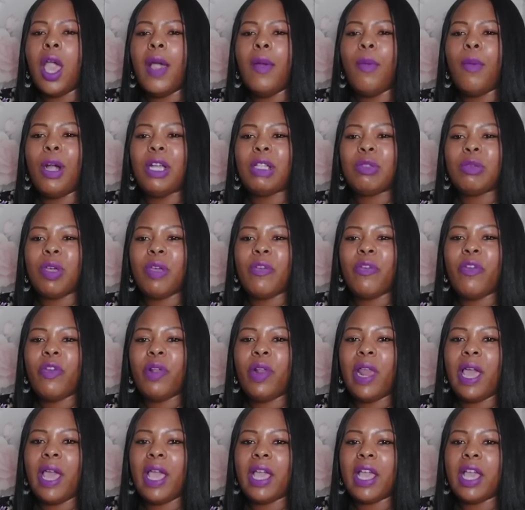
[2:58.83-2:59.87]
Why do I feel
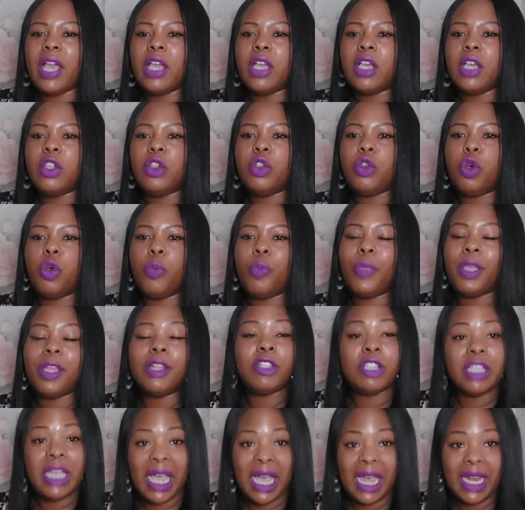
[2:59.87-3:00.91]
like you're being
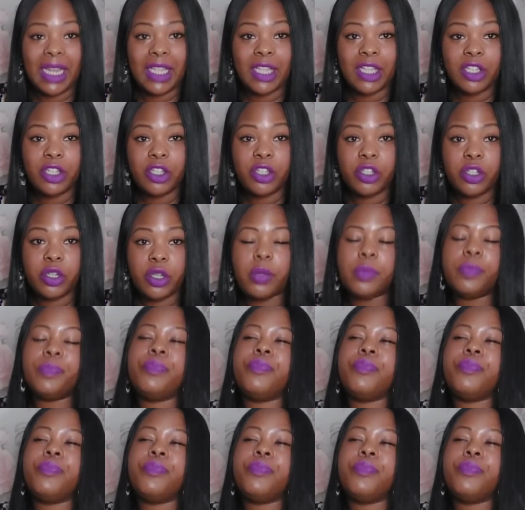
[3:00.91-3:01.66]
challenged?